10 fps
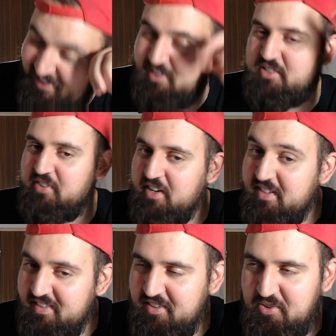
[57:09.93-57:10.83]
it's very
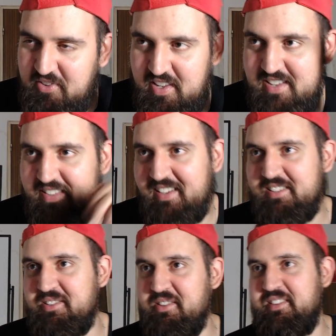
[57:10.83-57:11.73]
easy to say
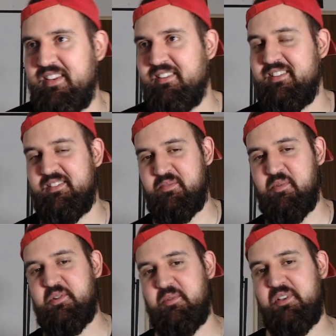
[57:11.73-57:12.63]
intelligent things. It's
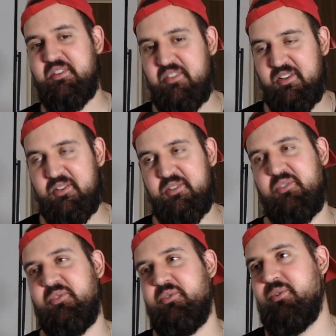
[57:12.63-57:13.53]
much more difficult
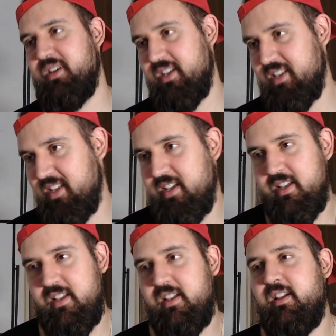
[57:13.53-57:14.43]
to
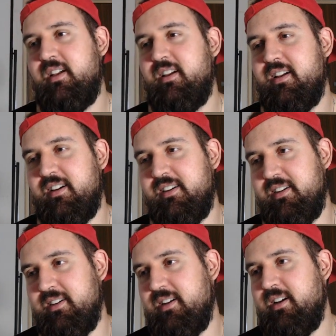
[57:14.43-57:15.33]
uh,